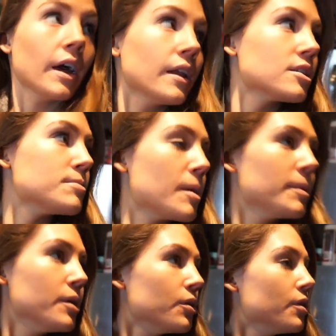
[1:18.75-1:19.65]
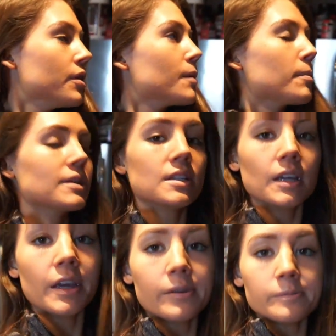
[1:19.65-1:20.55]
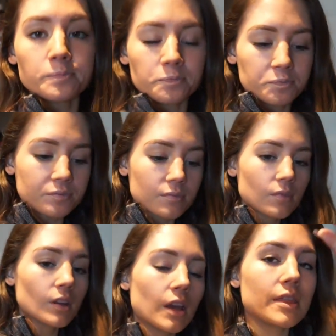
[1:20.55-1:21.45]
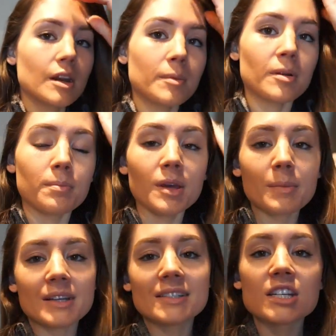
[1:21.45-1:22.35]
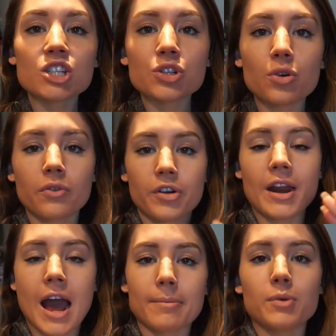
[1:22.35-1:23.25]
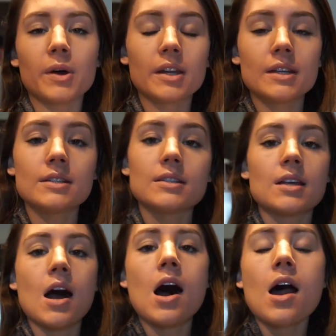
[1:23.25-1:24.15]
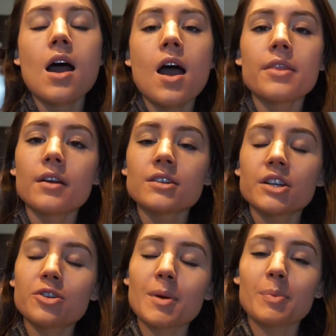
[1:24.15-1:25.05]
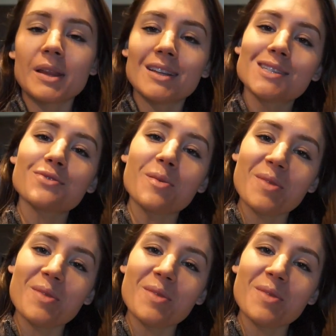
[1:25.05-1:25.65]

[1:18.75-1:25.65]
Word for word: That is my meal I'm about to eat. And then I'm gonna meet my sister over at Abbey Wellness. And then I'll tell you my plans from